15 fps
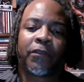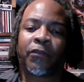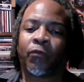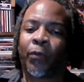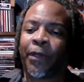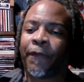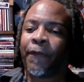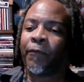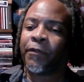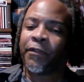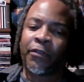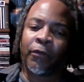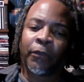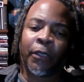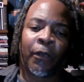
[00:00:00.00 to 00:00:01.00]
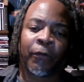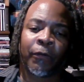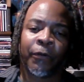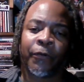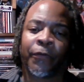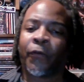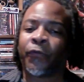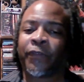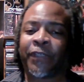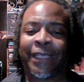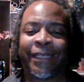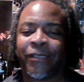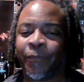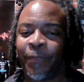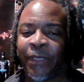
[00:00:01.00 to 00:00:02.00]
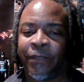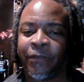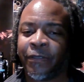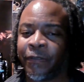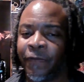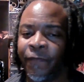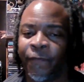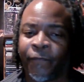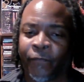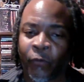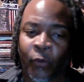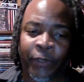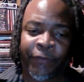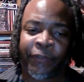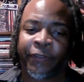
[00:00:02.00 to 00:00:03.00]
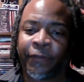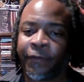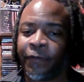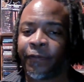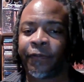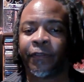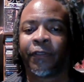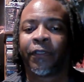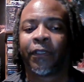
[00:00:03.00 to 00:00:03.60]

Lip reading: to where there was no longer those independent voices